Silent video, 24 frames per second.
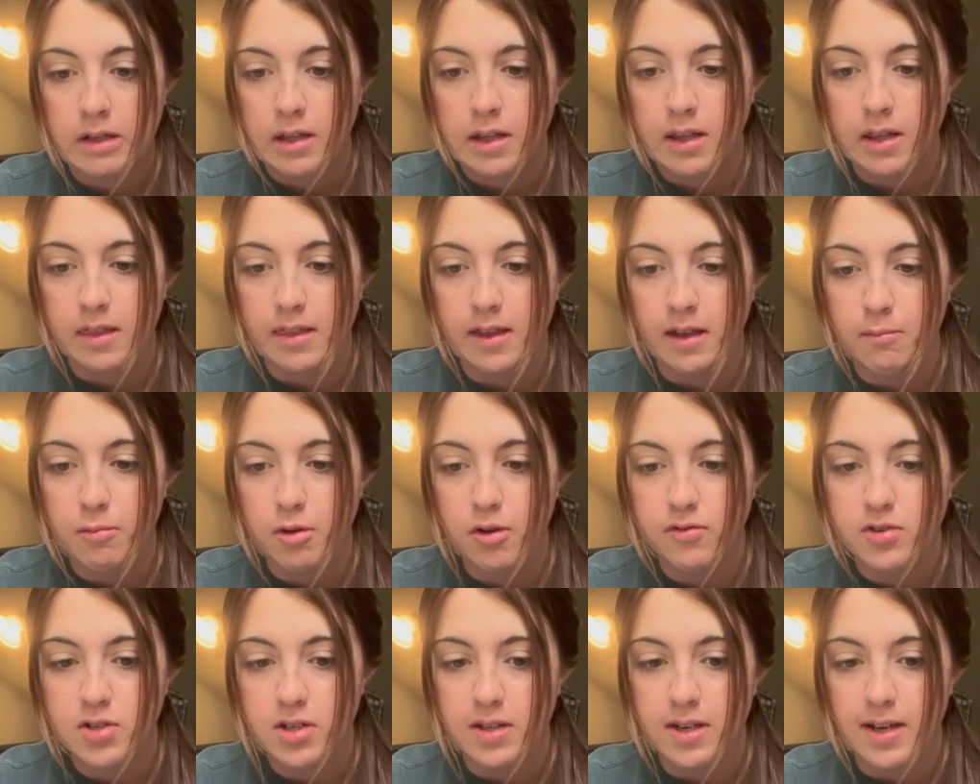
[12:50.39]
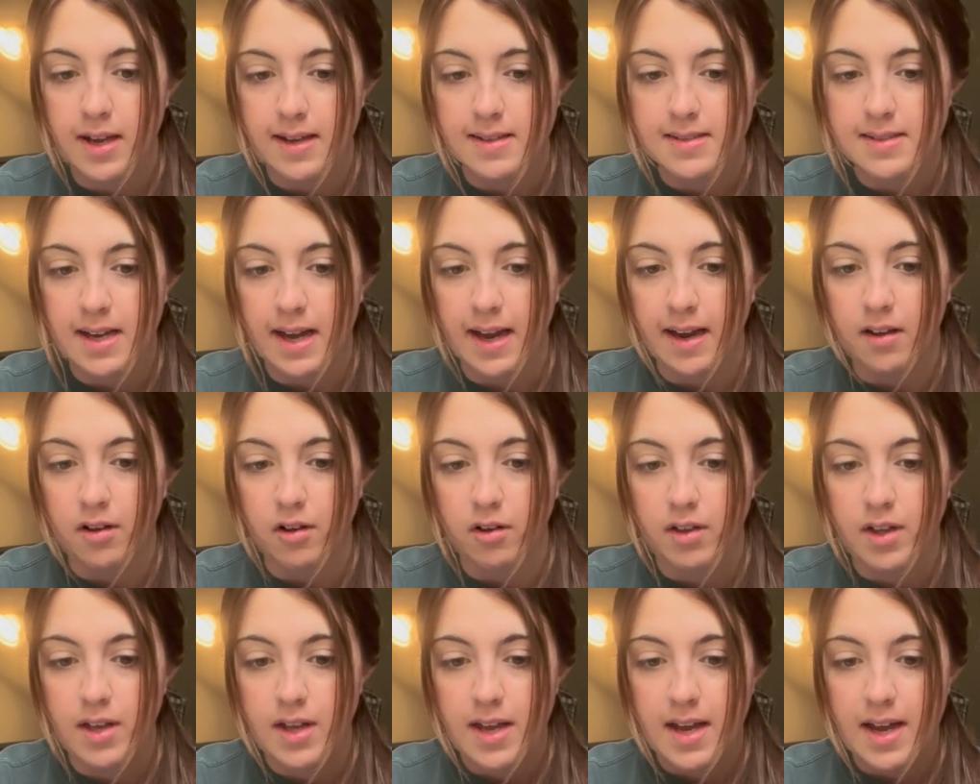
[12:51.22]
He then moved to the next
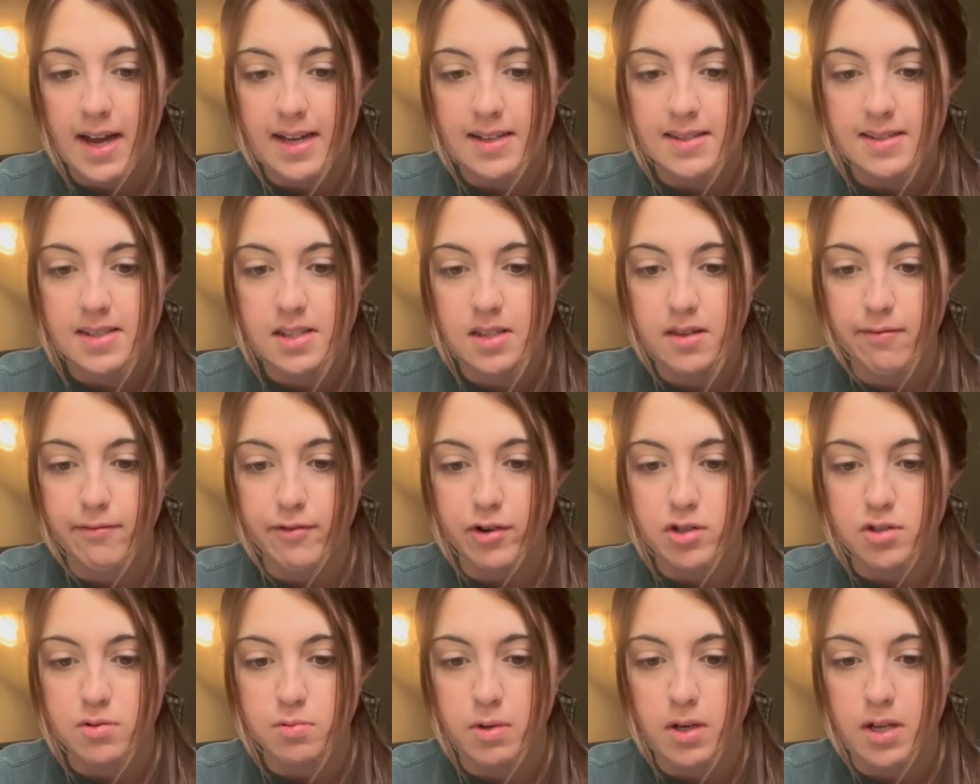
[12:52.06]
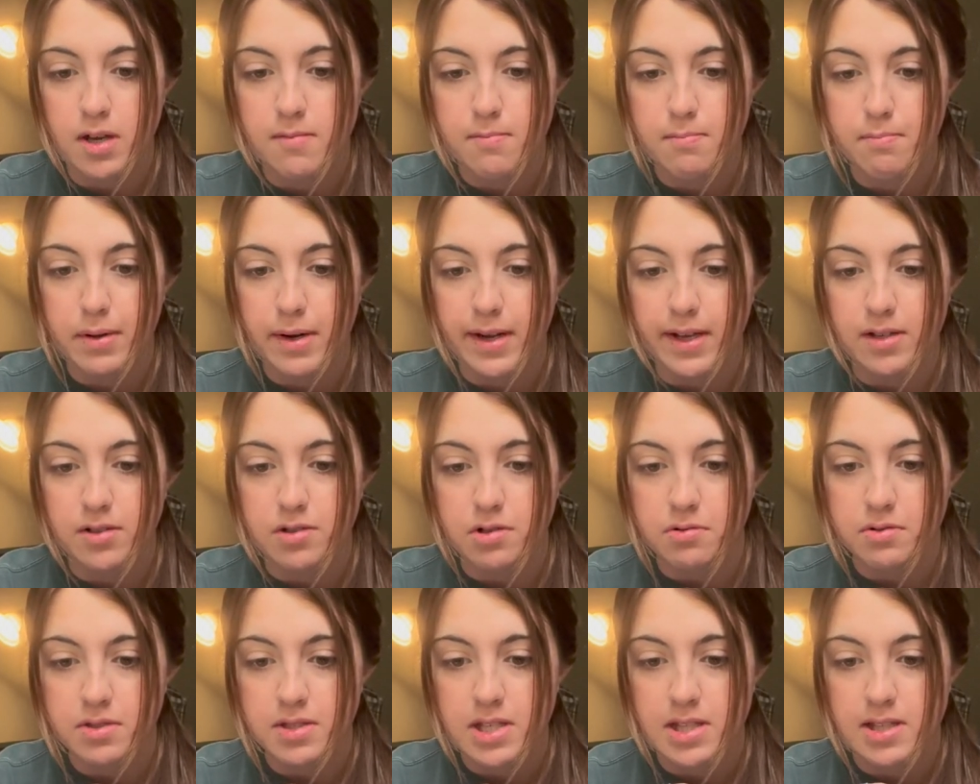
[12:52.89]
aisle. I see the first one, but I
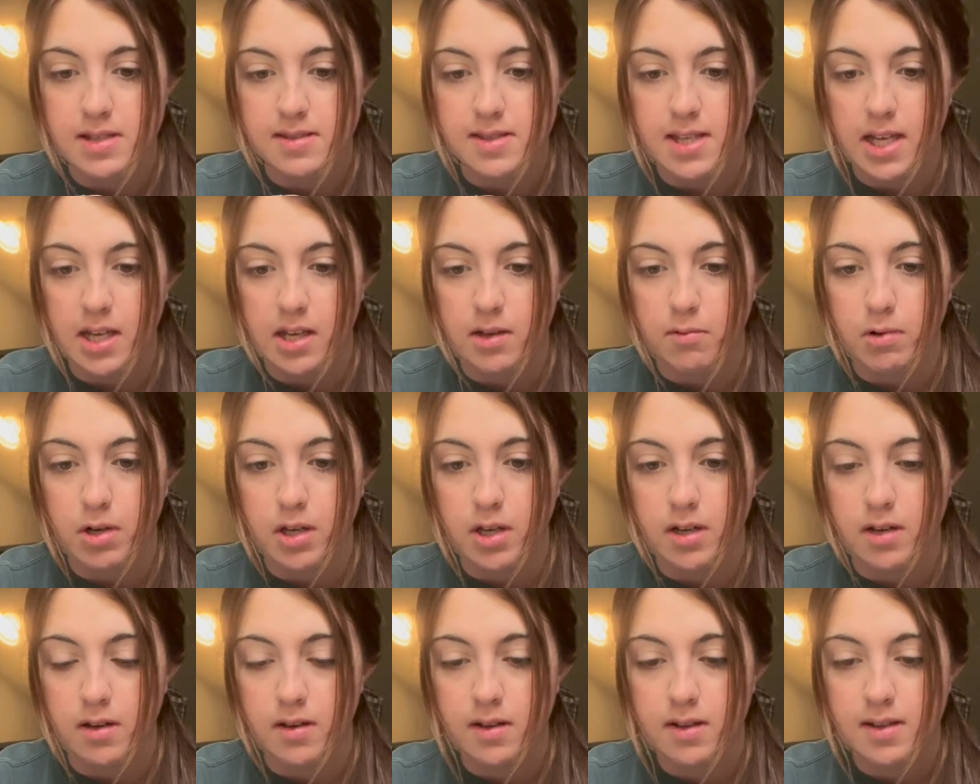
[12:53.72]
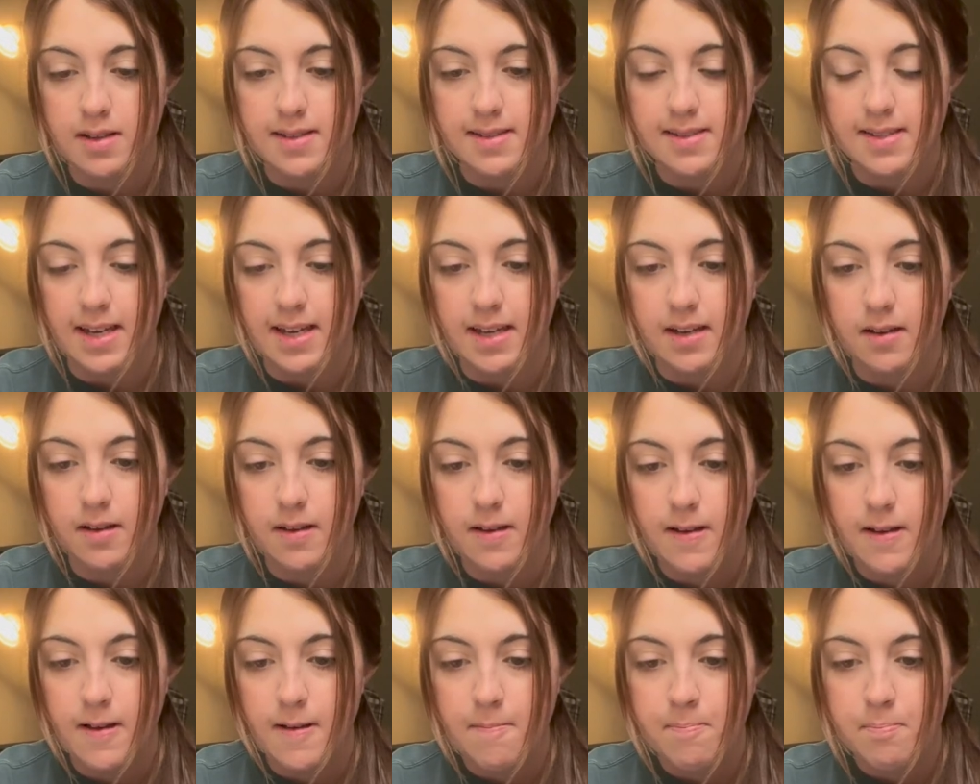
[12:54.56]
don't see the second one, he said.
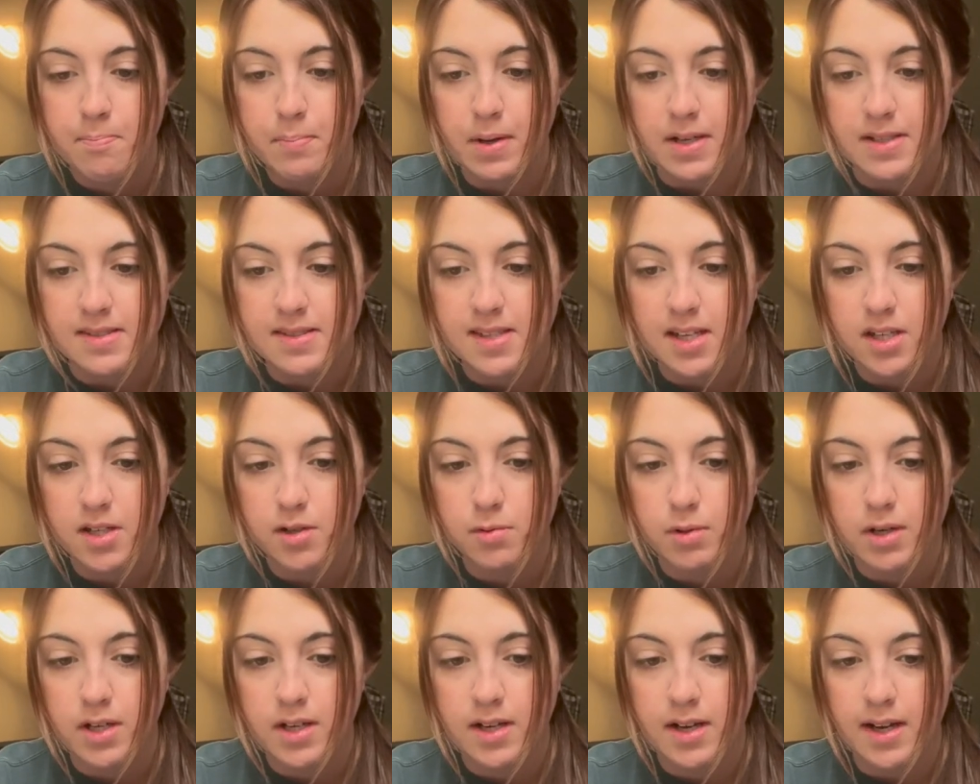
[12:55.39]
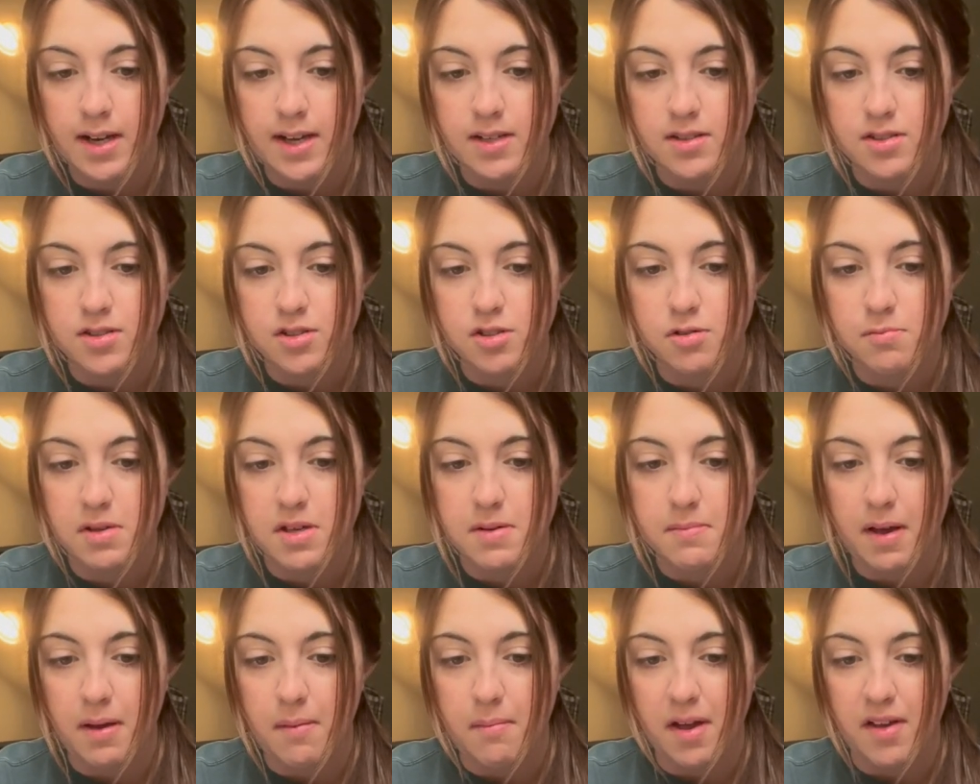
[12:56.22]
By second one, I assume
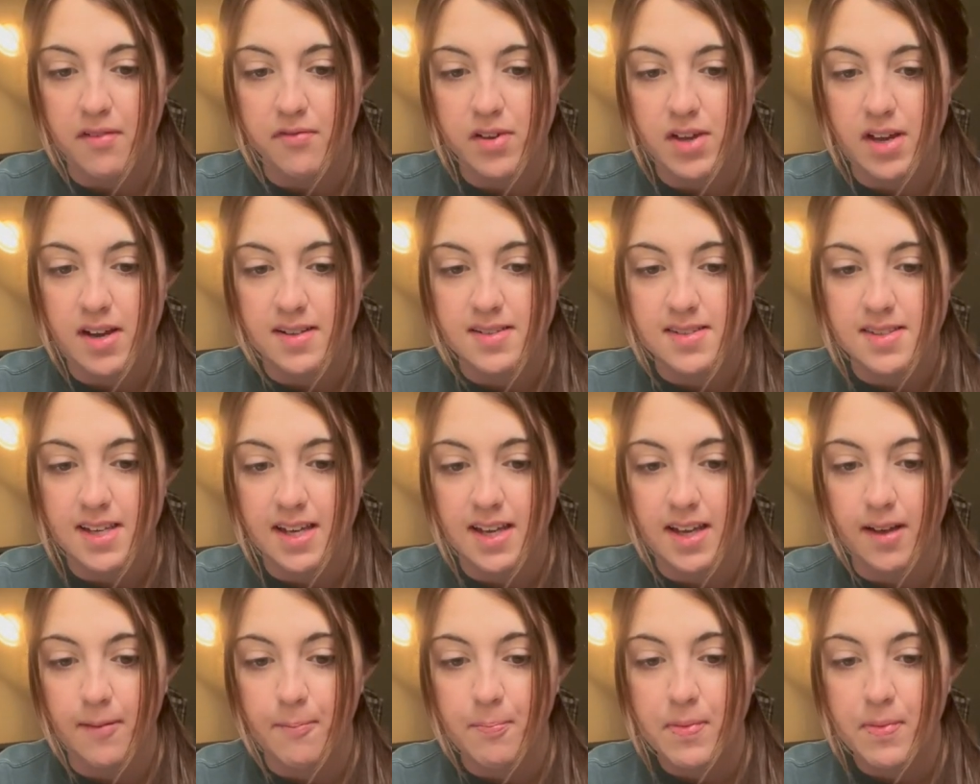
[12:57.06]
he meant my fiance.